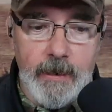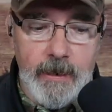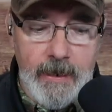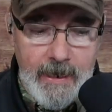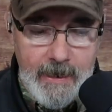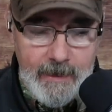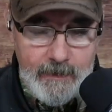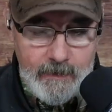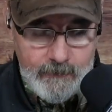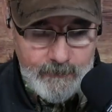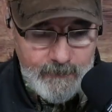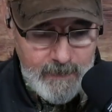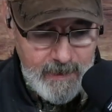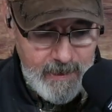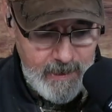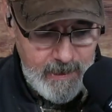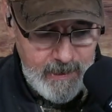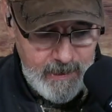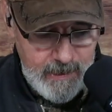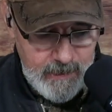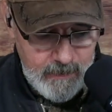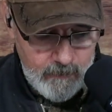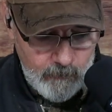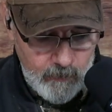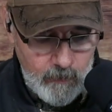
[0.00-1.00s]
Now,
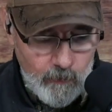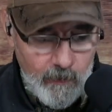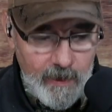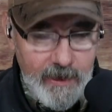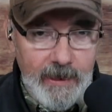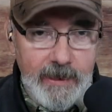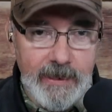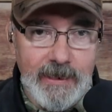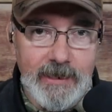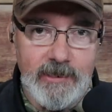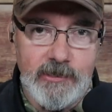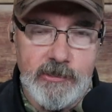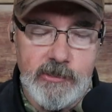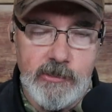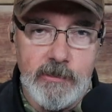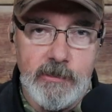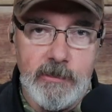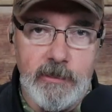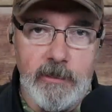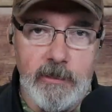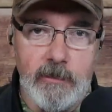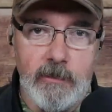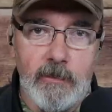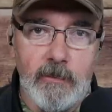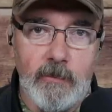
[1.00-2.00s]
we wanted to get to
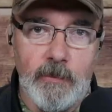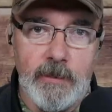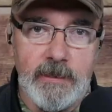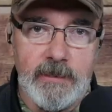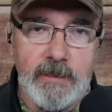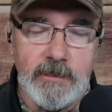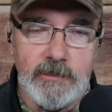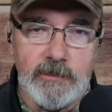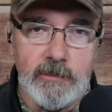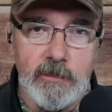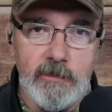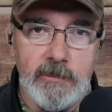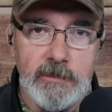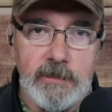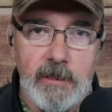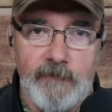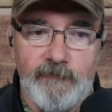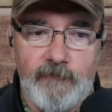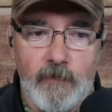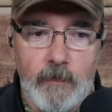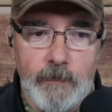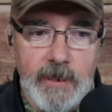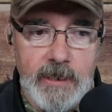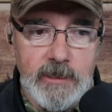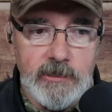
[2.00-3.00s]
you with this news and
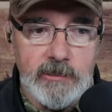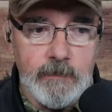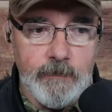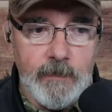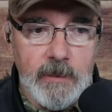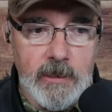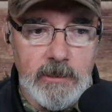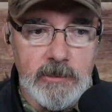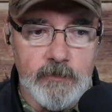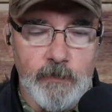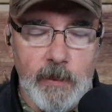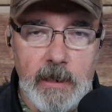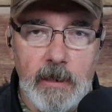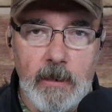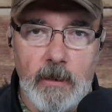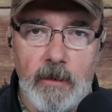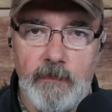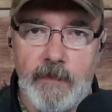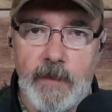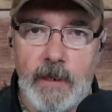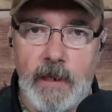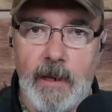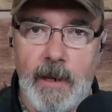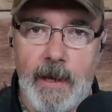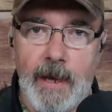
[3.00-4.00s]
information because we know
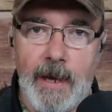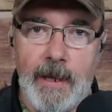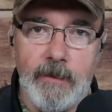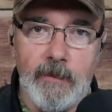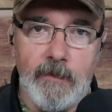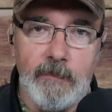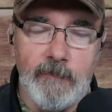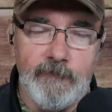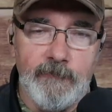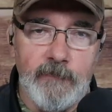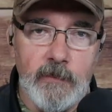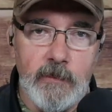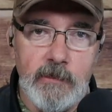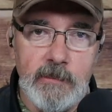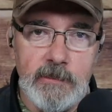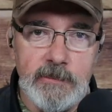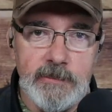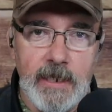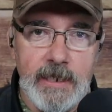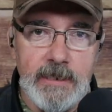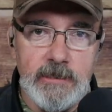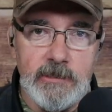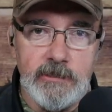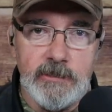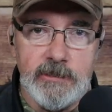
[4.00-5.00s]
that a lot of news
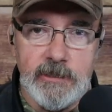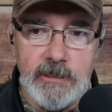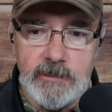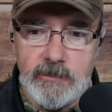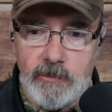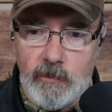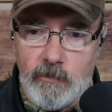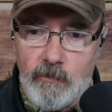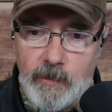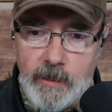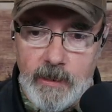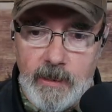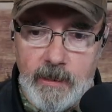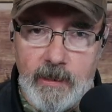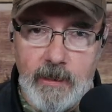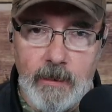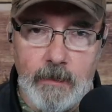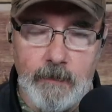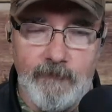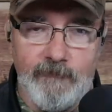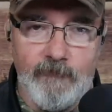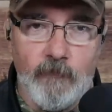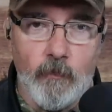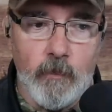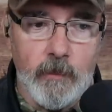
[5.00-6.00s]
agencies are going to
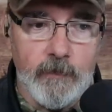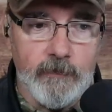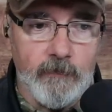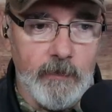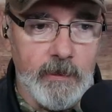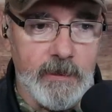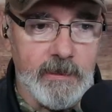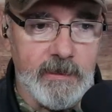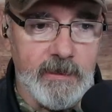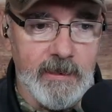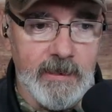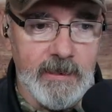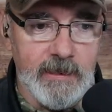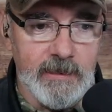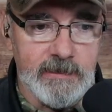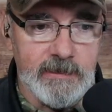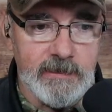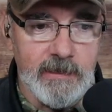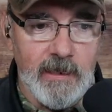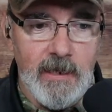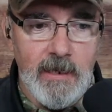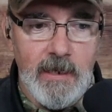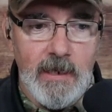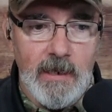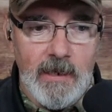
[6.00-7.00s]
come forth with this.
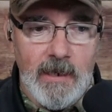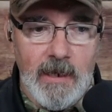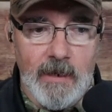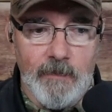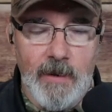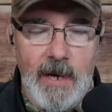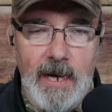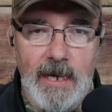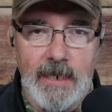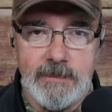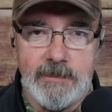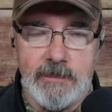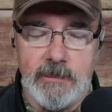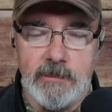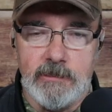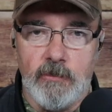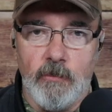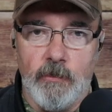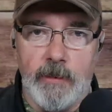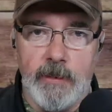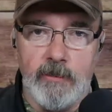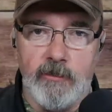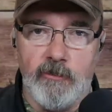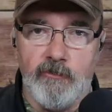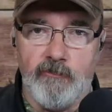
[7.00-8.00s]
Hamas is
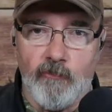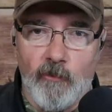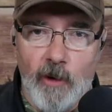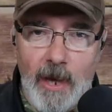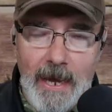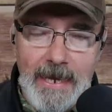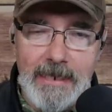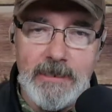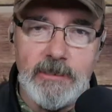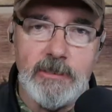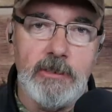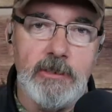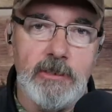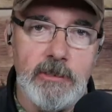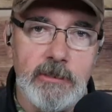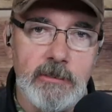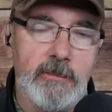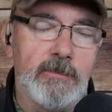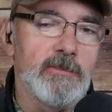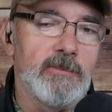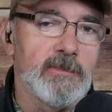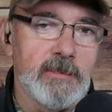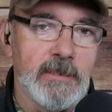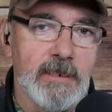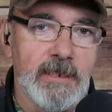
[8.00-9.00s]
going to try to
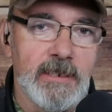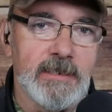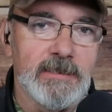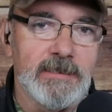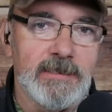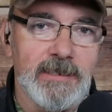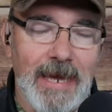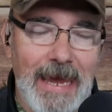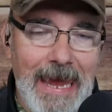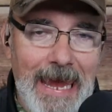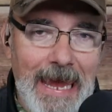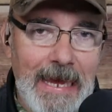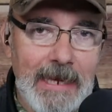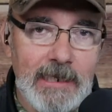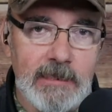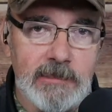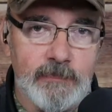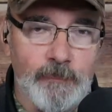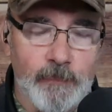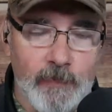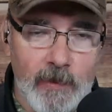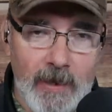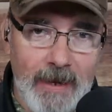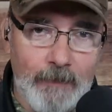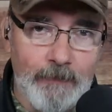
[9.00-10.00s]
use this as
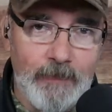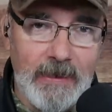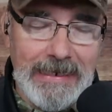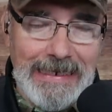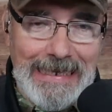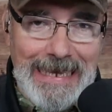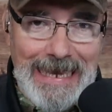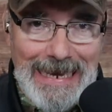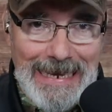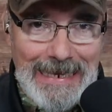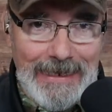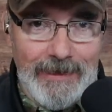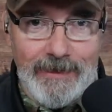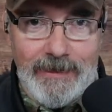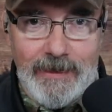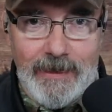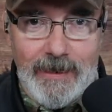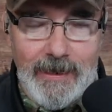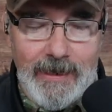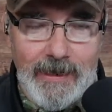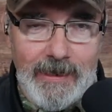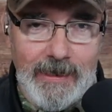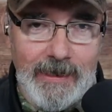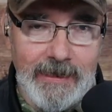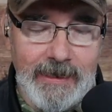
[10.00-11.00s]

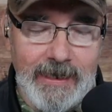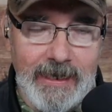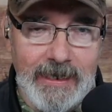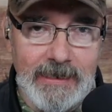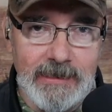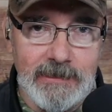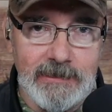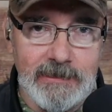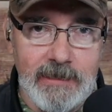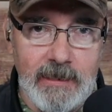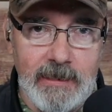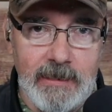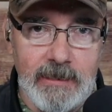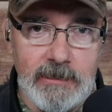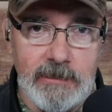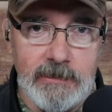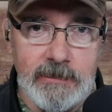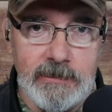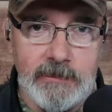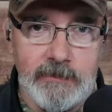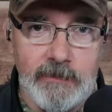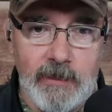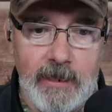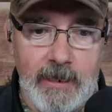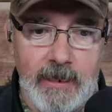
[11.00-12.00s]
propaganda against the
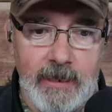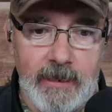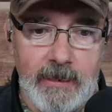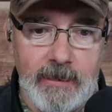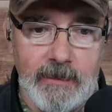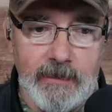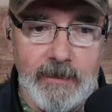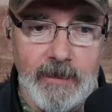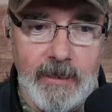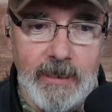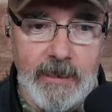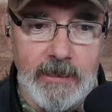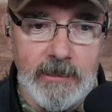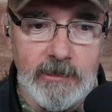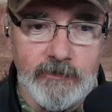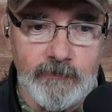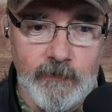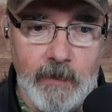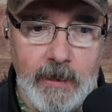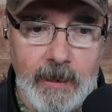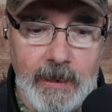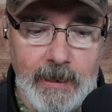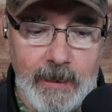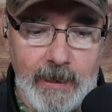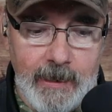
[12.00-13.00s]

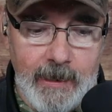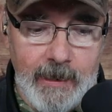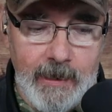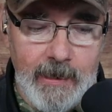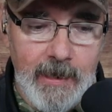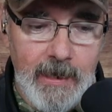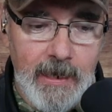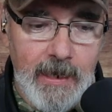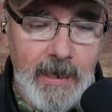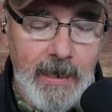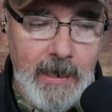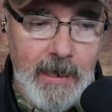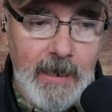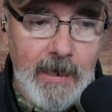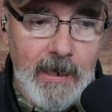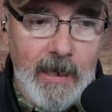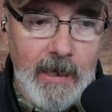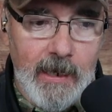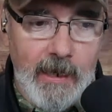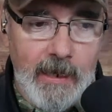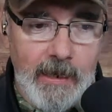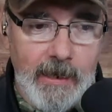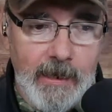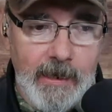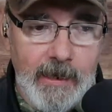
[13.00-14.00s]
Israeli
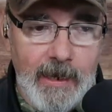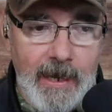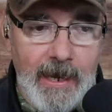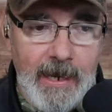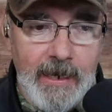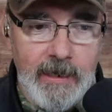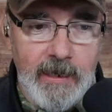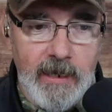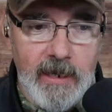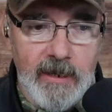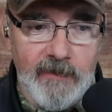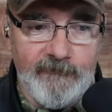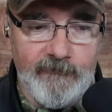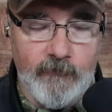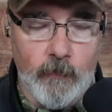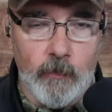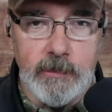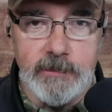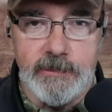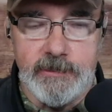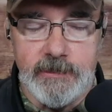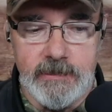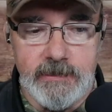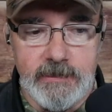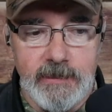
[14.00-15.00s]
IDF
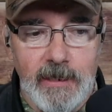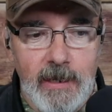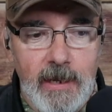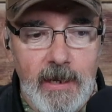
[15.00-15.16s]
forces.